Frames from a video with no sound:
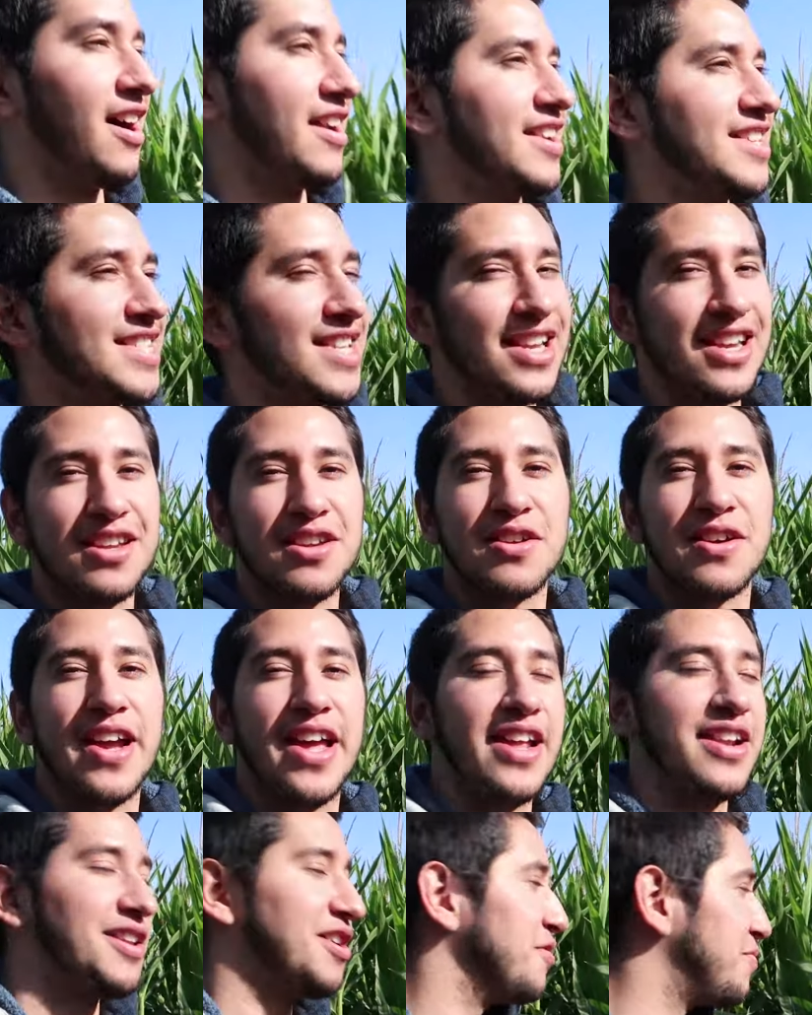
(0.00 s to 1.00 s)
Honestly, in your
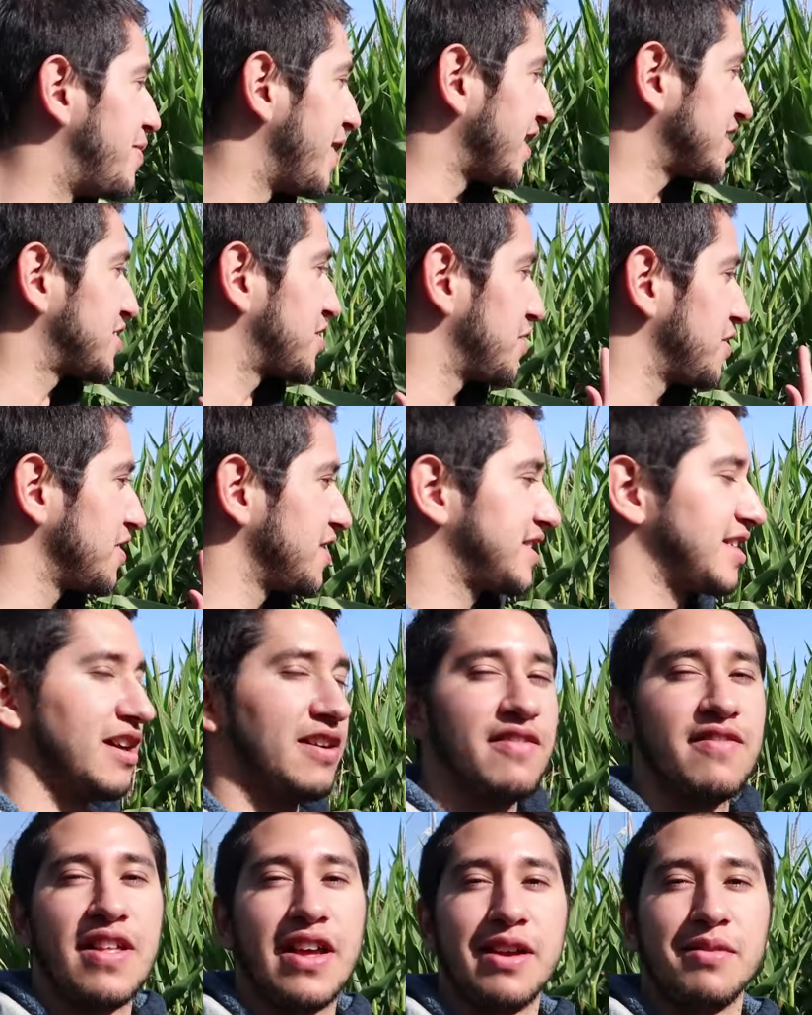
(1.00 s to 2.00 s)
head, you picture
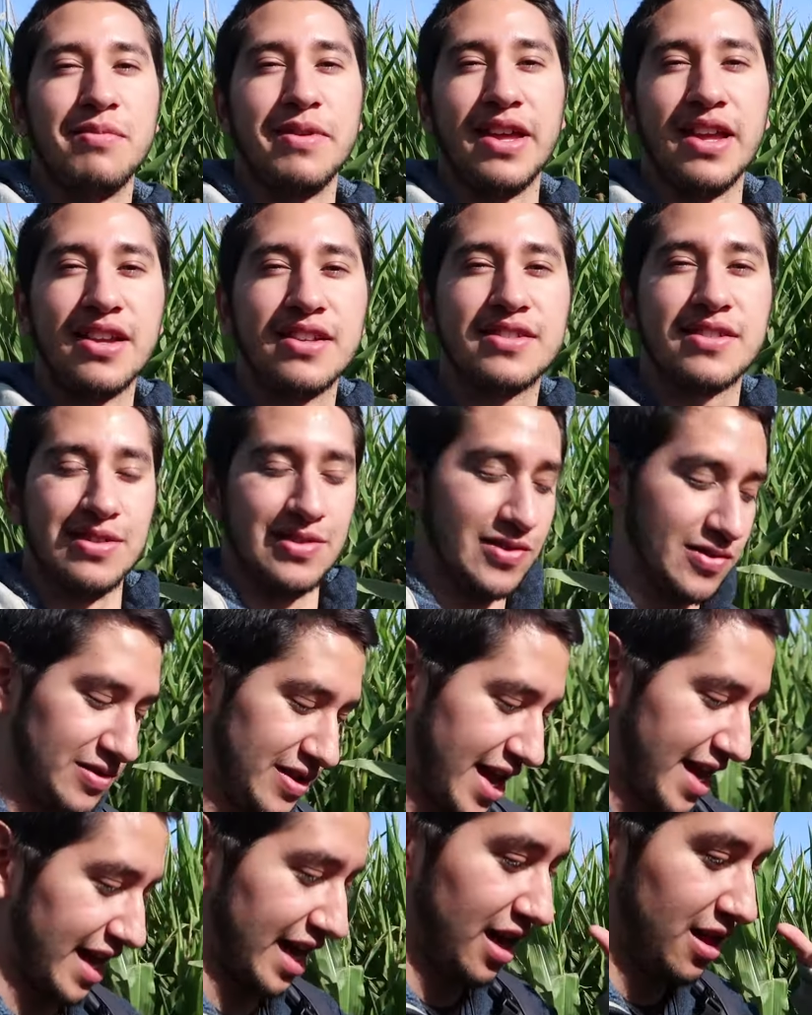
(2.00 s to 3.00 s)
yourself like being so
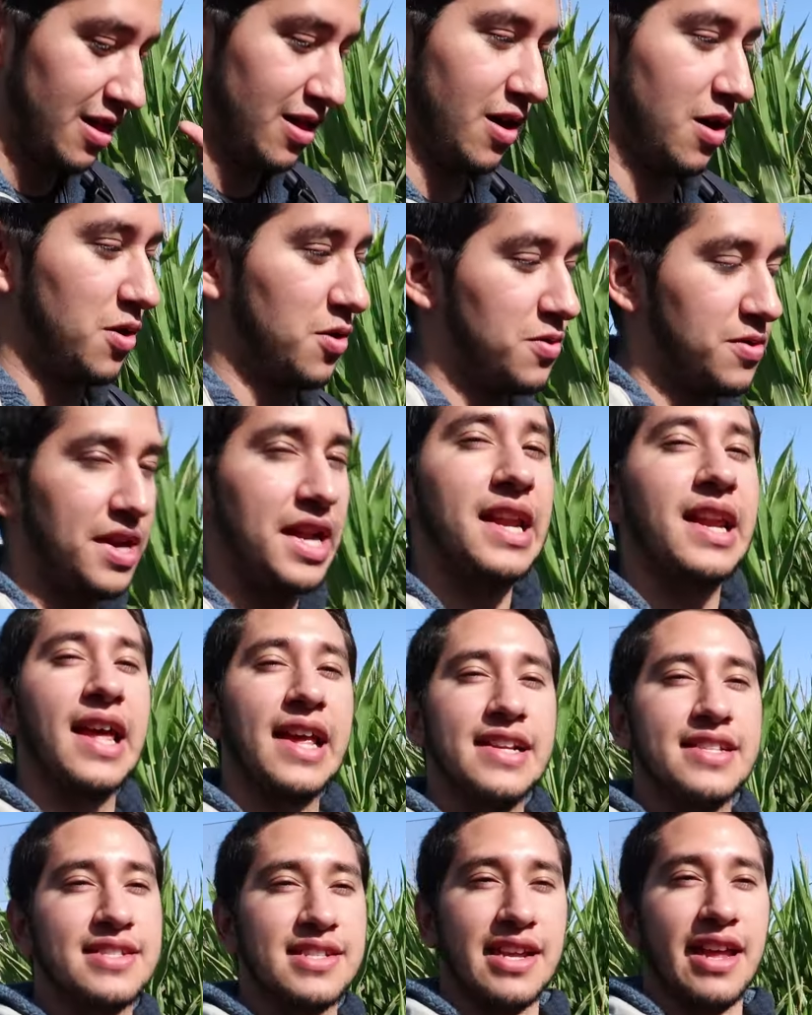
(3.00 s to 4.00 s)
like alone and
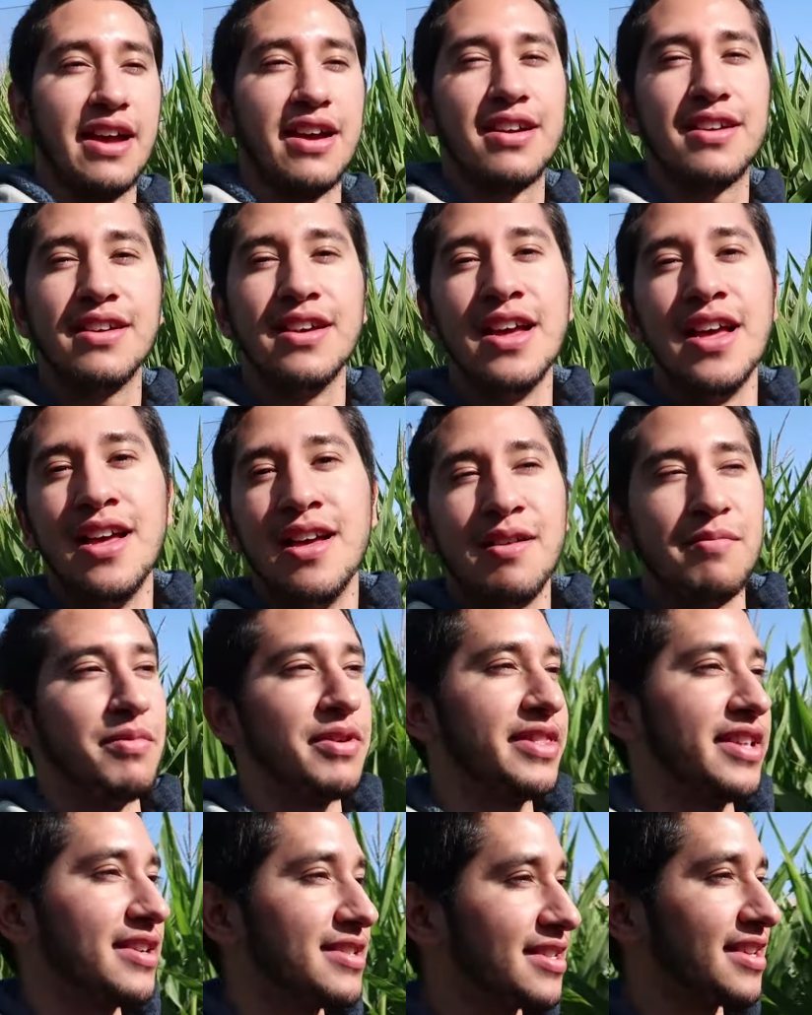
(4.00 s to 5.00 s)
like scared,
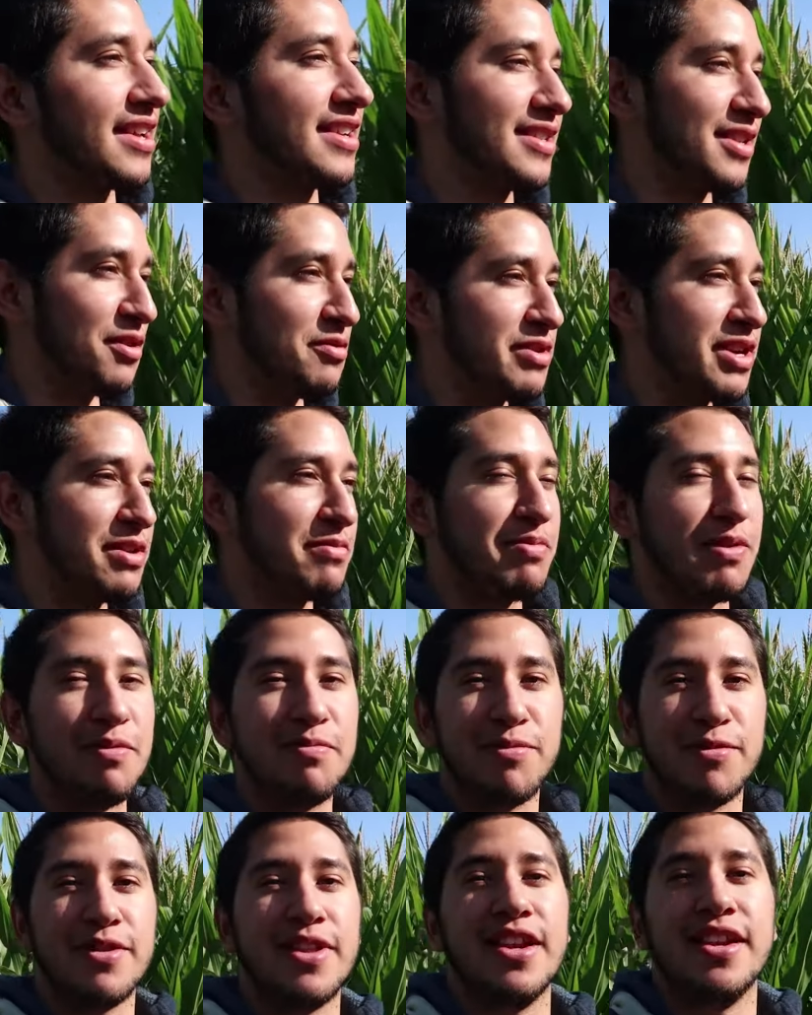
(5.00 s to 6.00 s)
but there's like so many
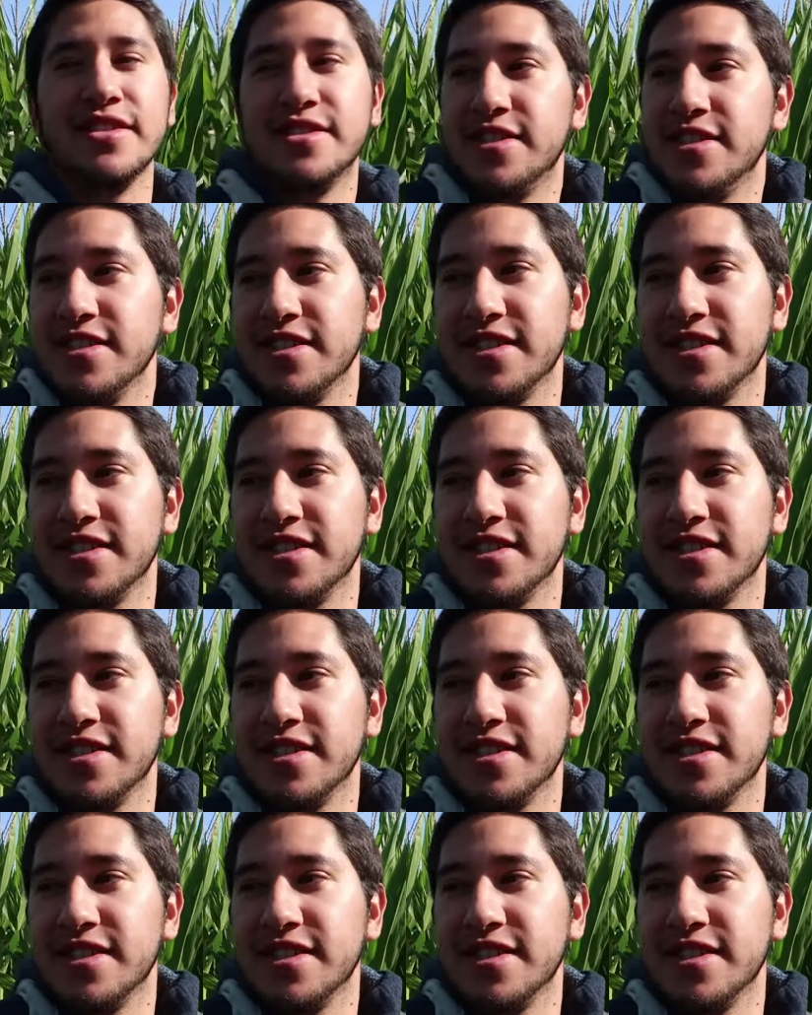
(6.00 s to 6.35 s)
people that it's